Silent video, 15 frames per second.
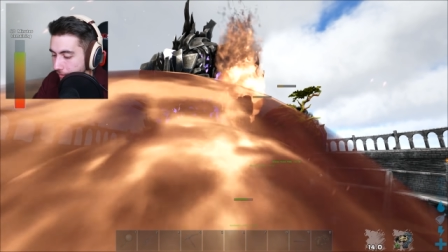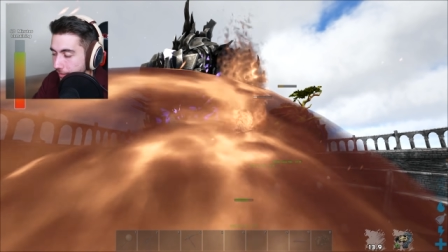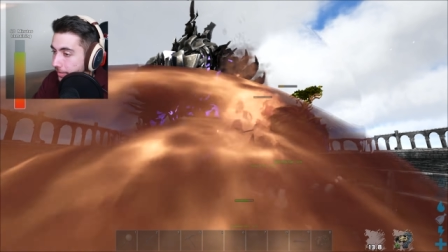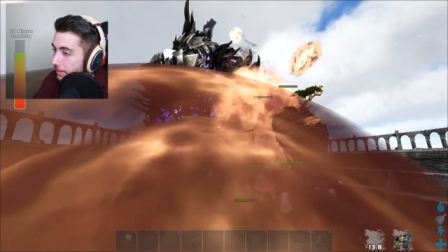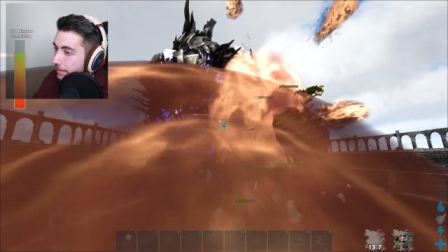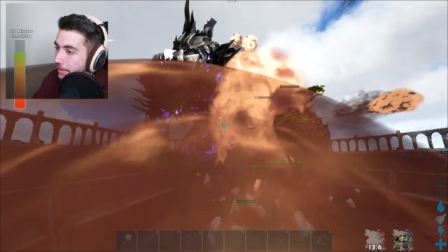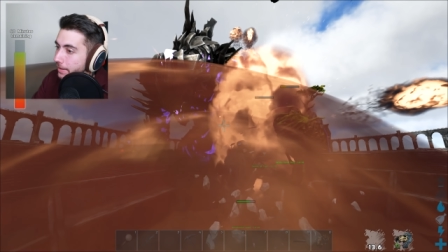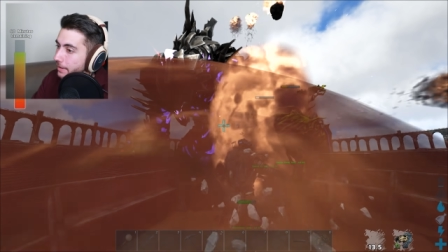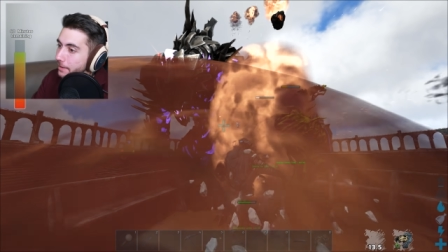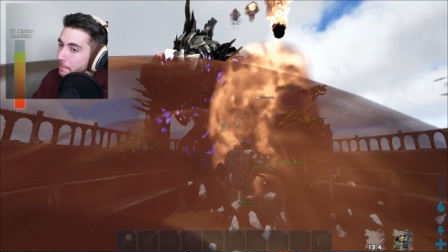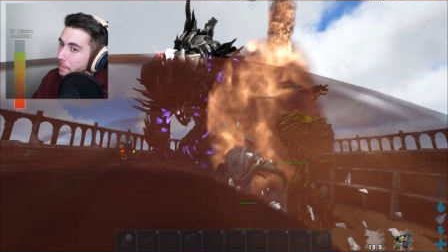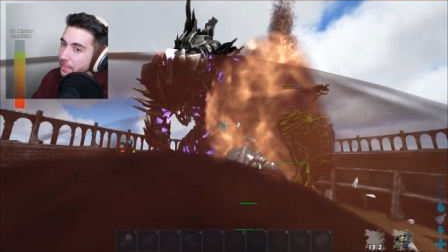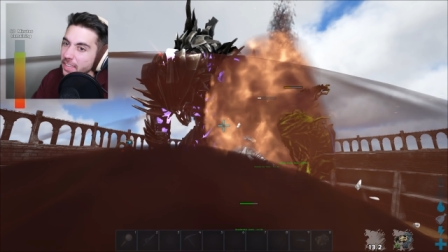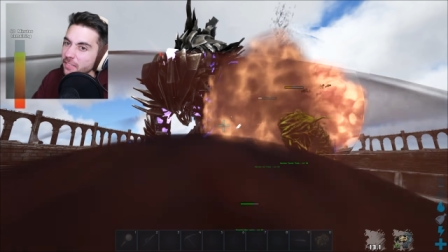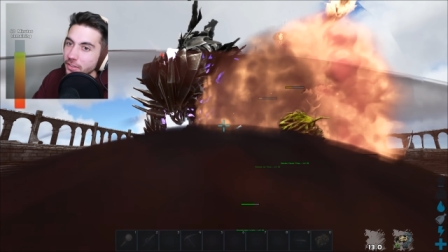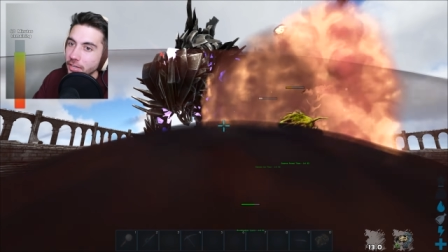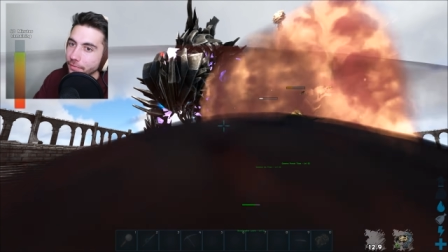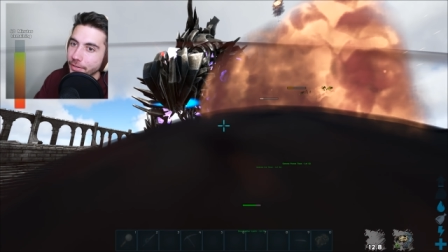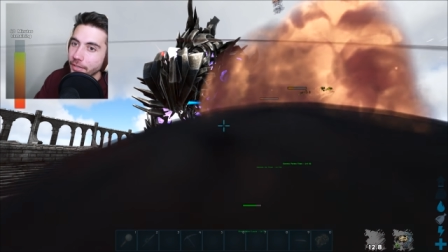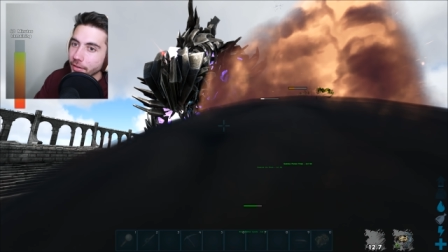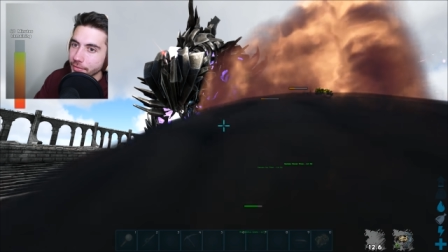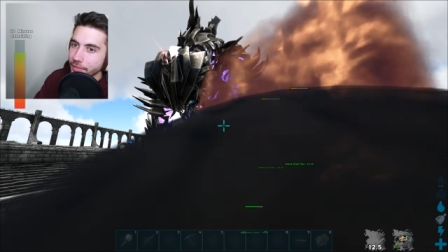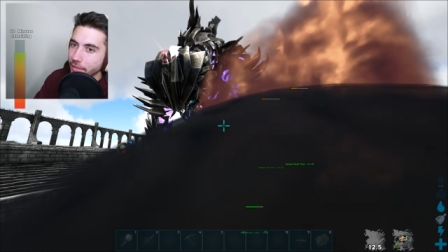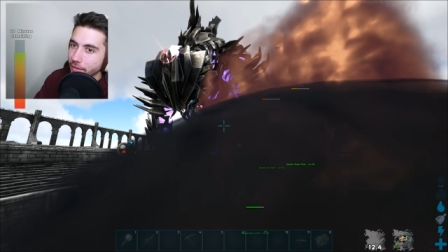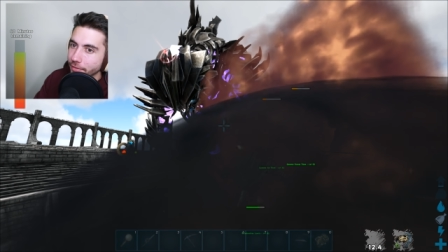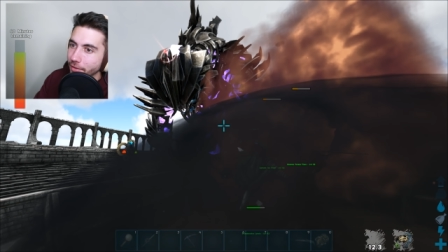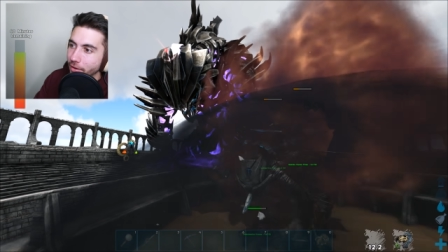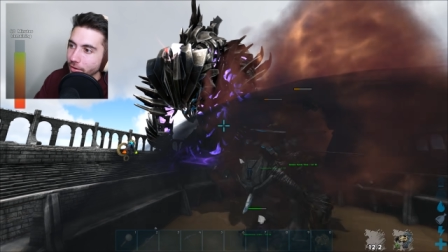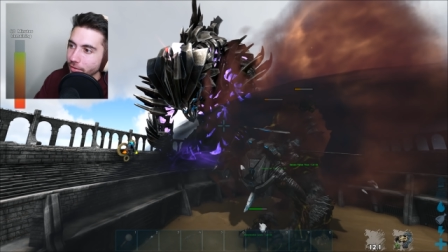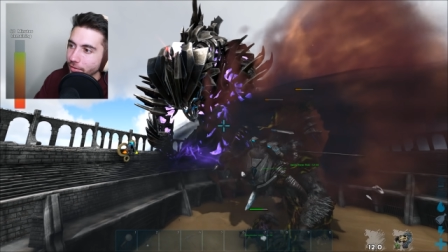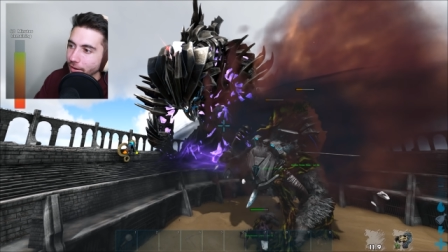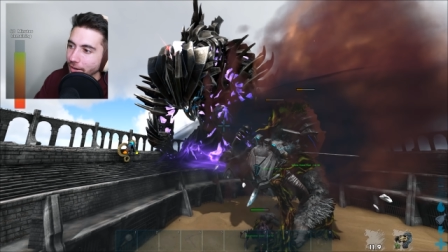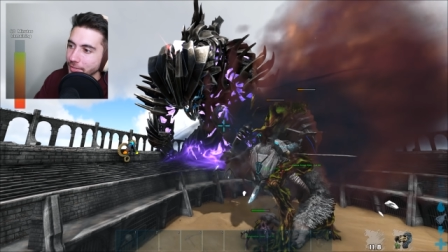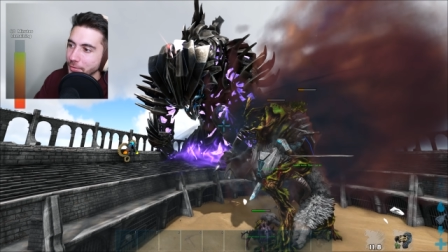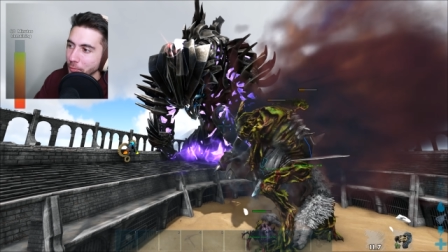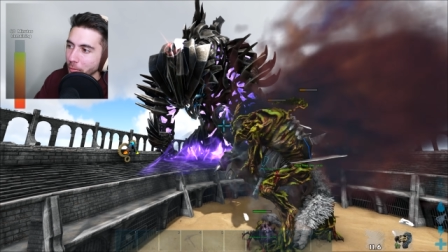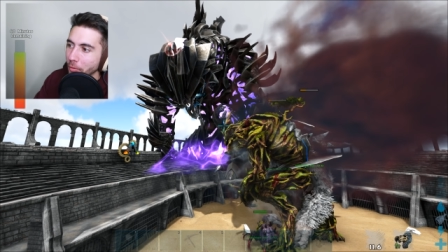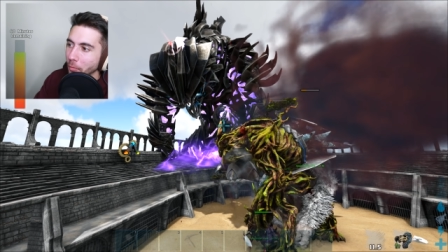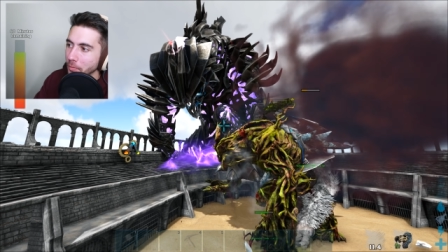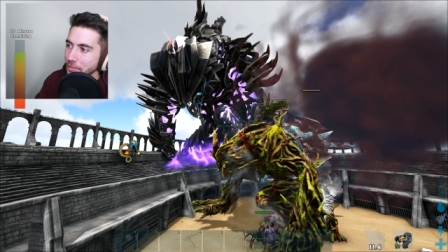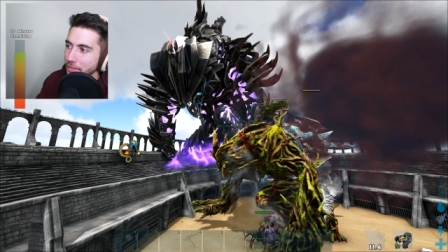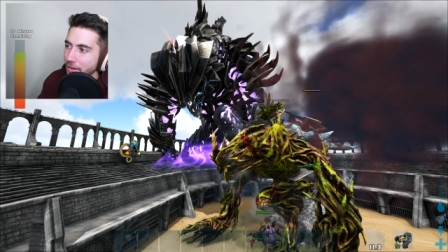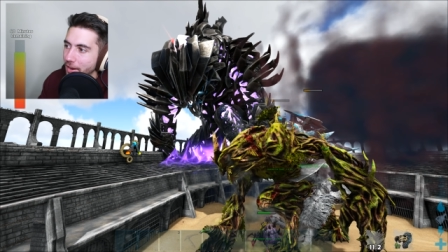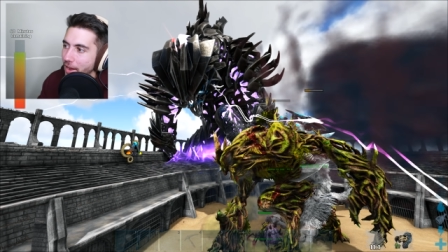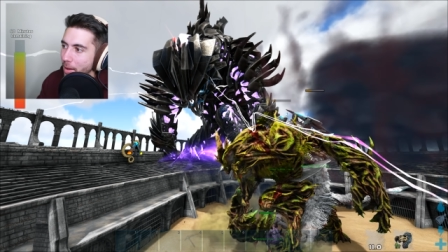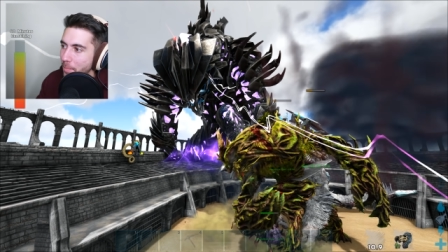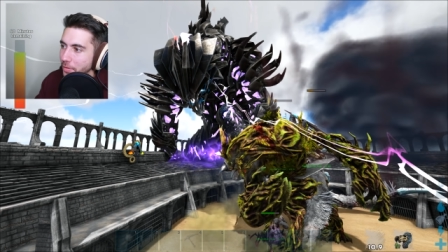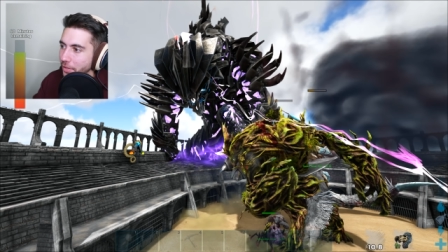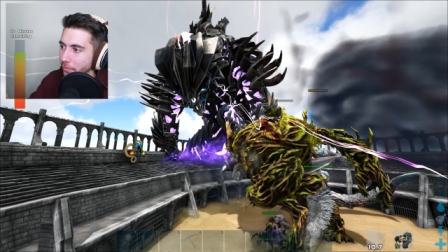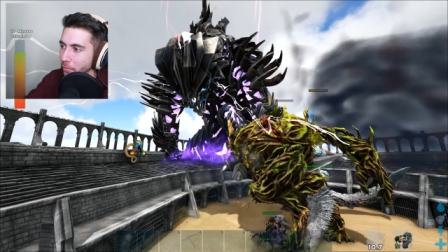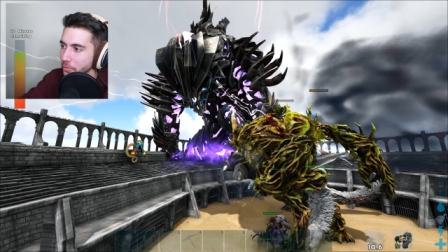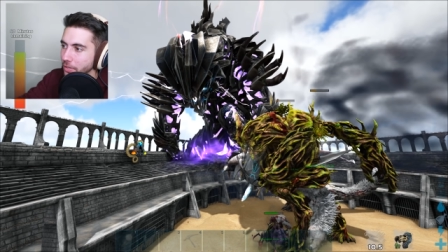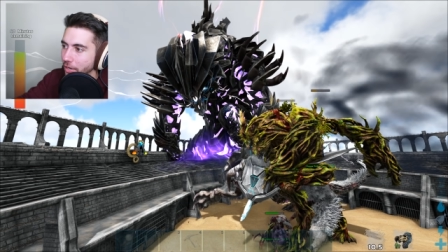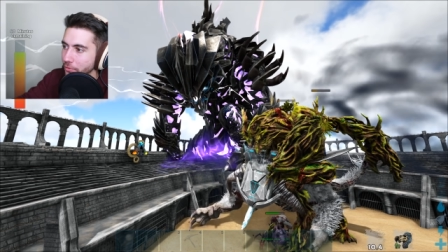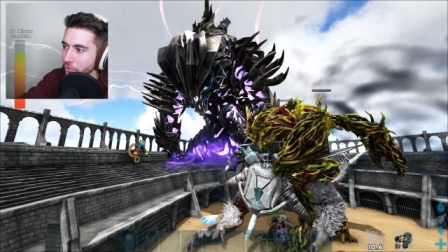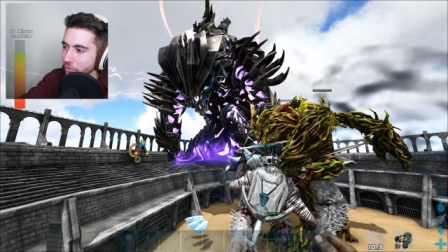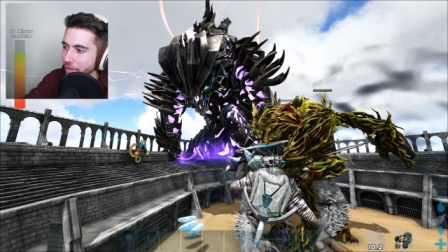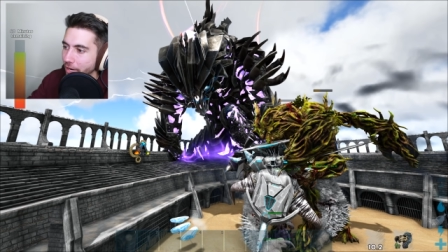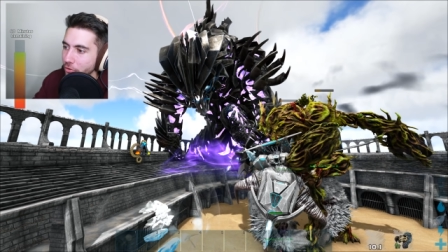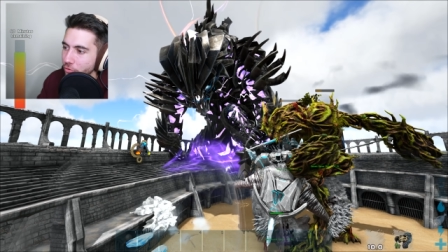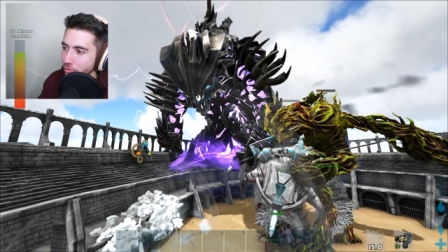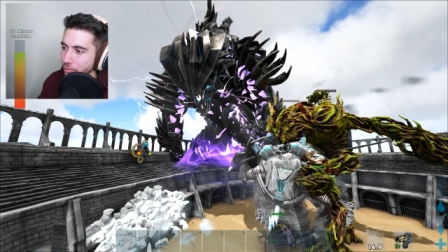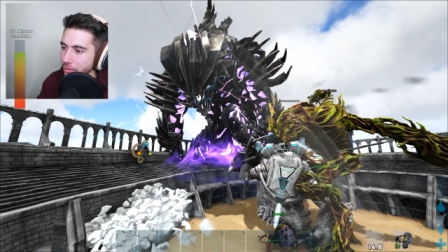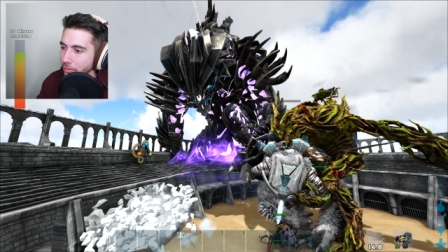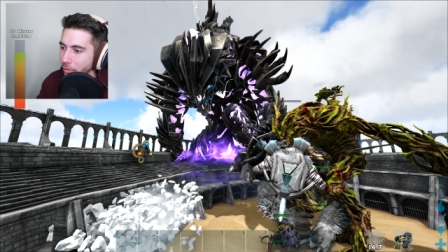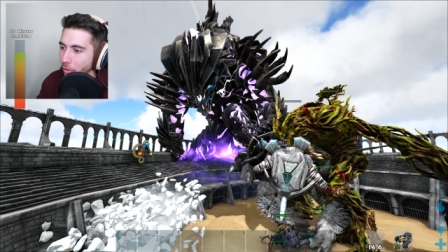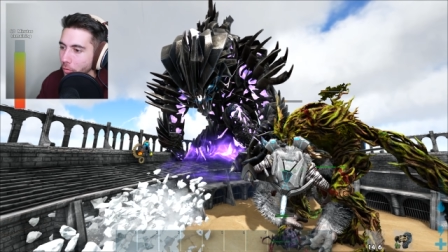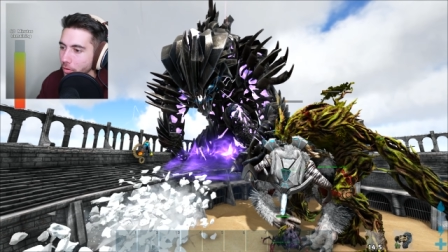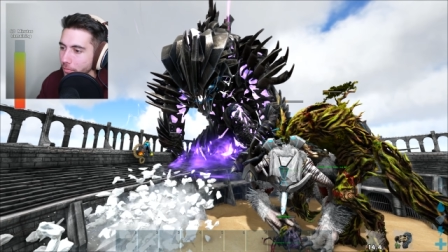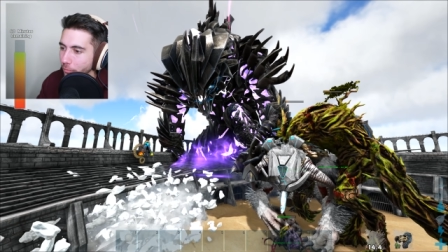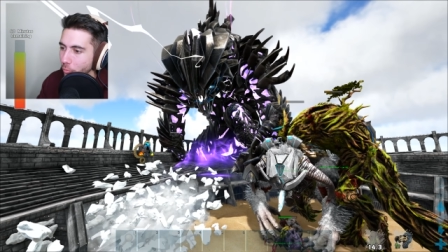But even if he does get in there, I still don't know what's going to happen. Like, those guys are dangerously low. Our